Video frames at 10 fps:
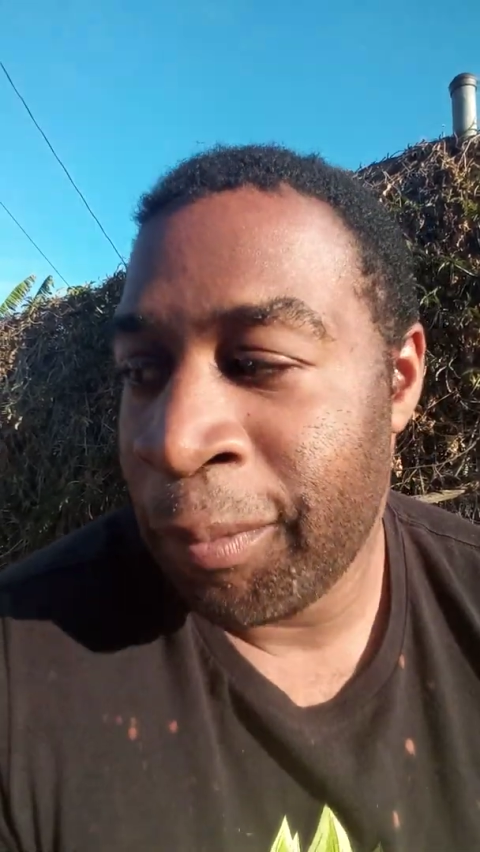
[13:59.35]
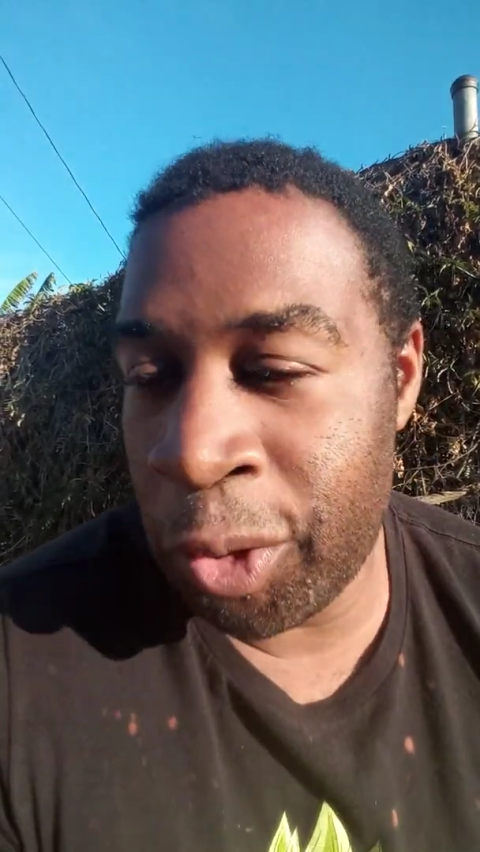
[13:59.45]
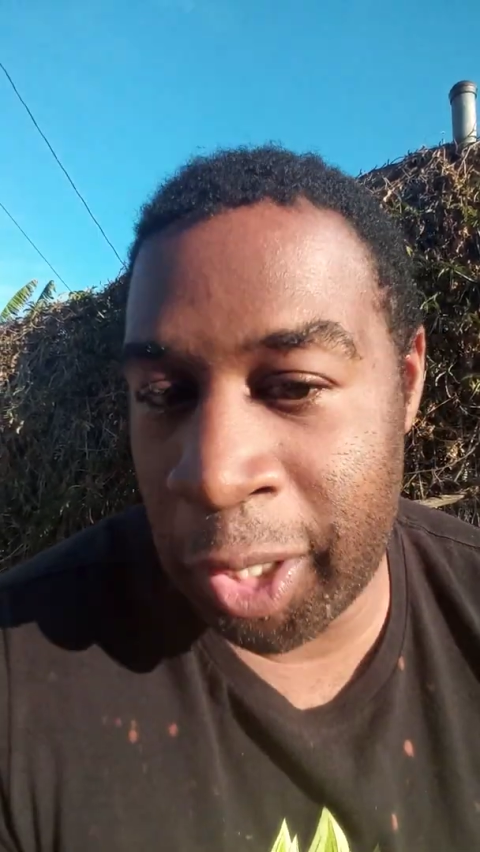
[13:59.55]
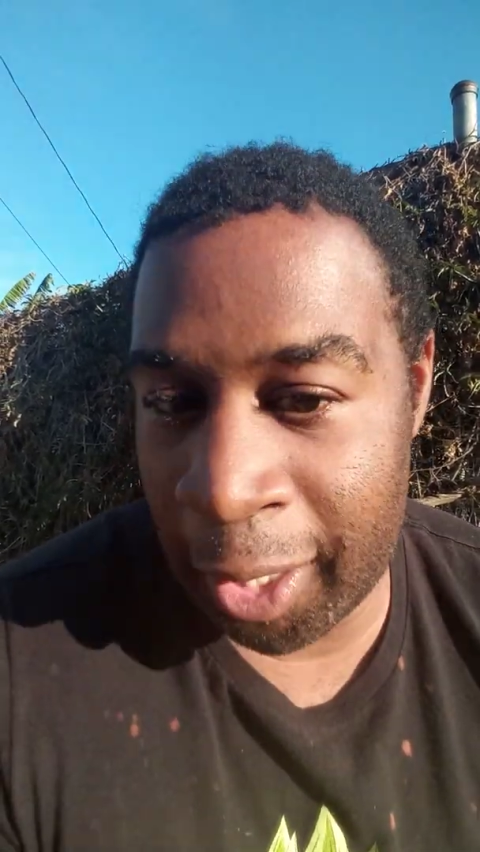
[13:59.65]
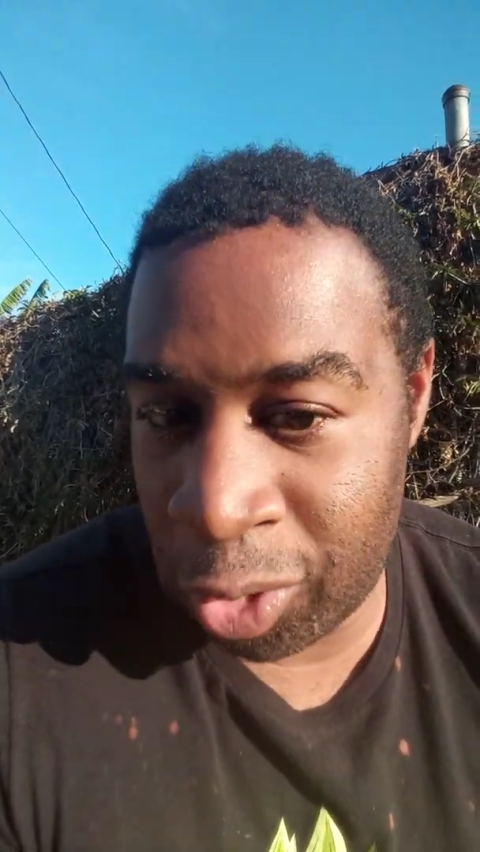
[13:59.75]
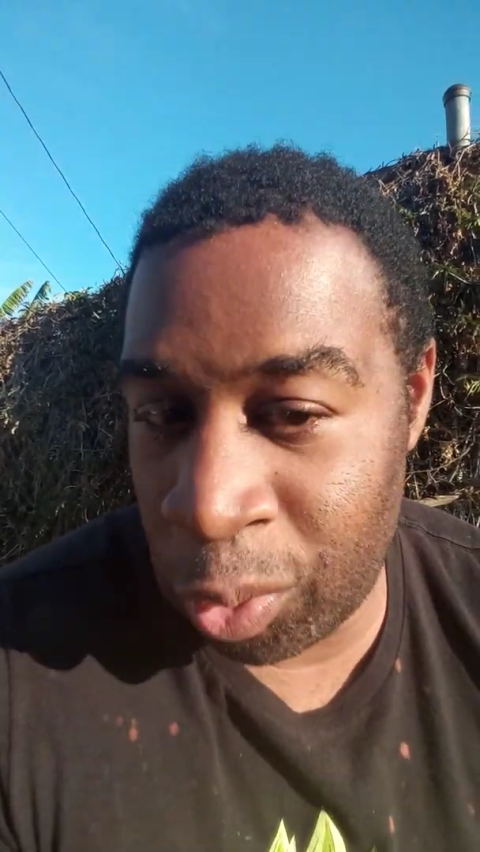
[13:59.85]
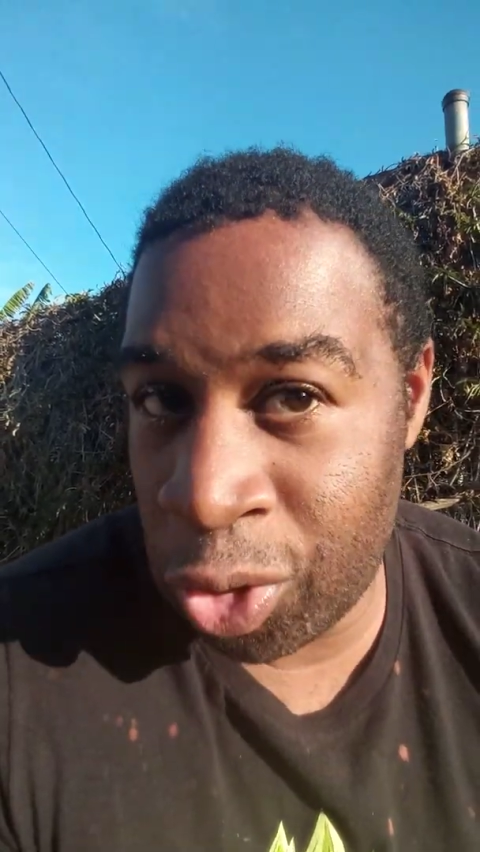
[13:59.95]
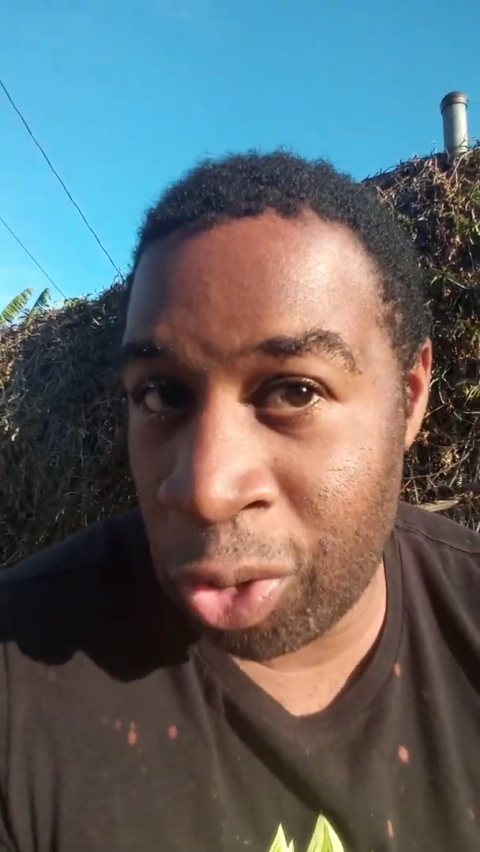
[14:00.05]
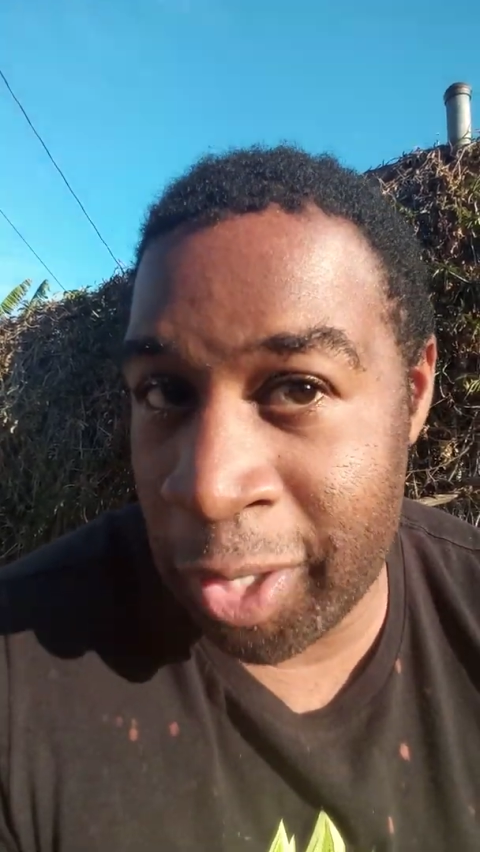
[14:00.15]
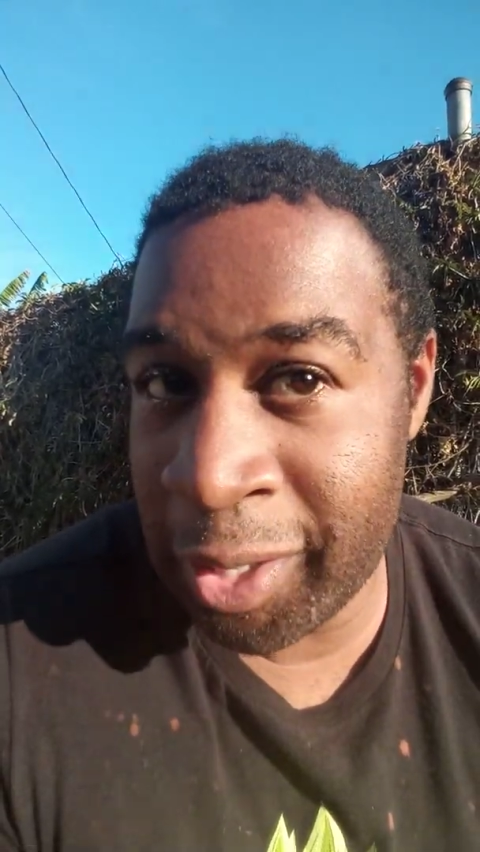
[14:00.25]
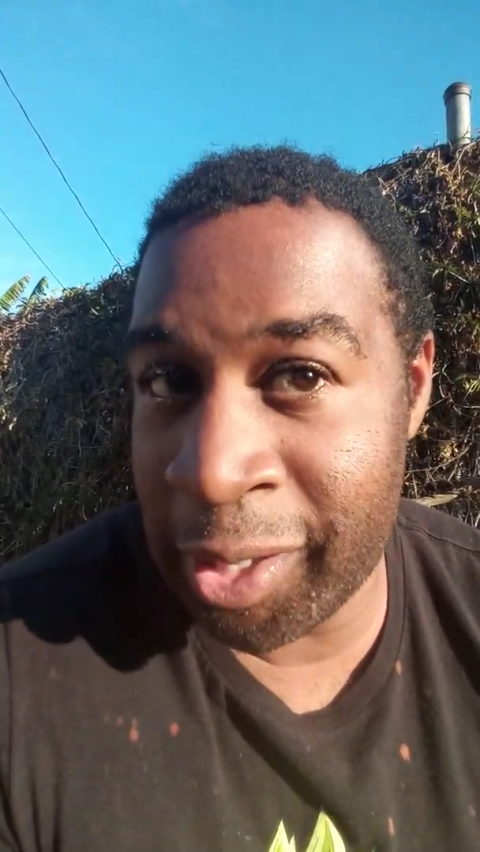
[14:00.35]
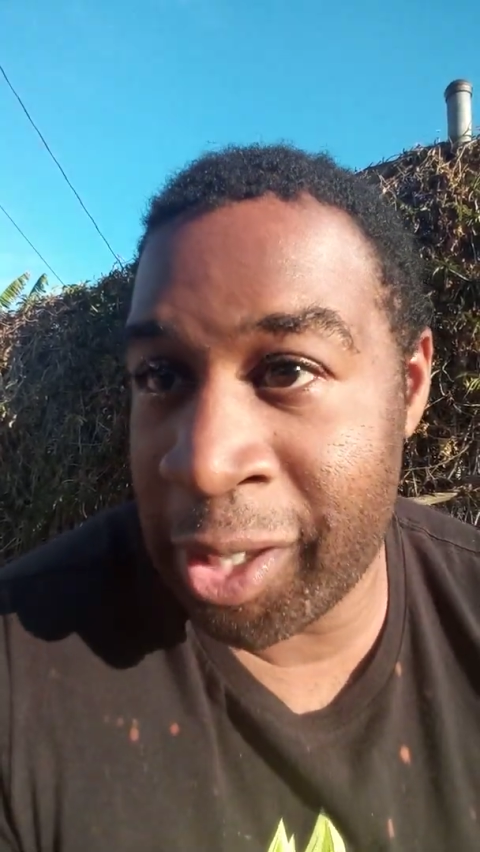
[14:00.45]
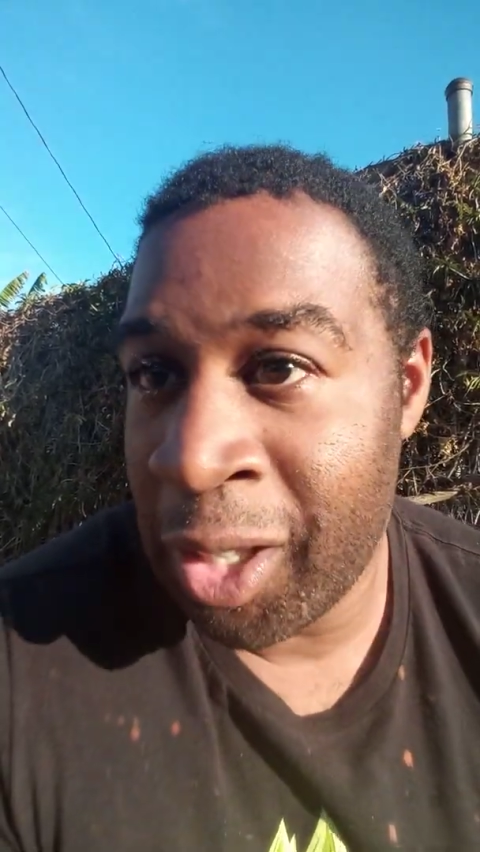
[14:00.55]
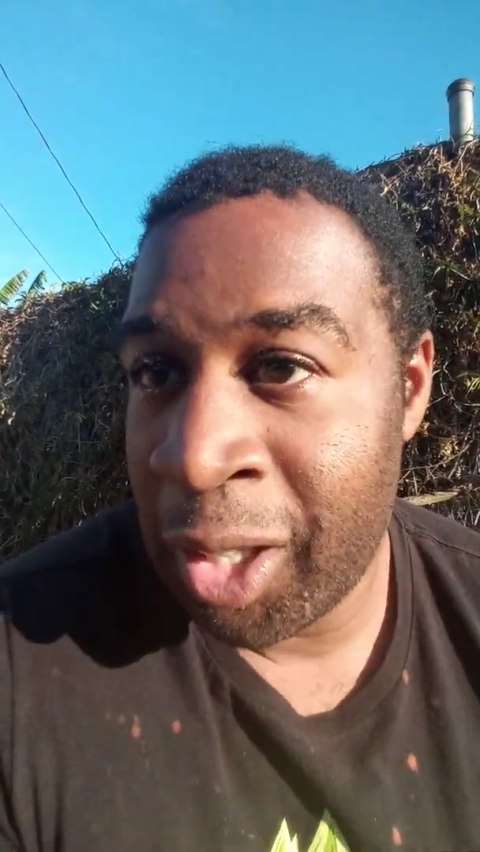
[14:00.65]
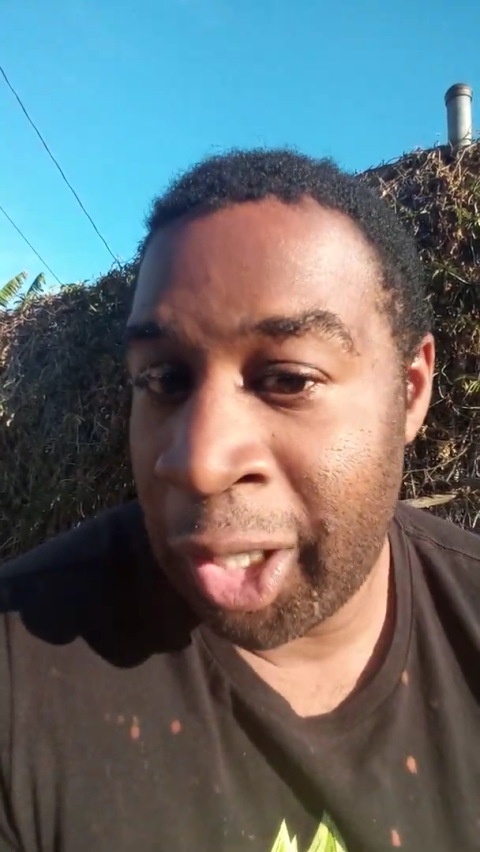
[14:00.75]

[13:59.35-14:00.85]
you got two choices.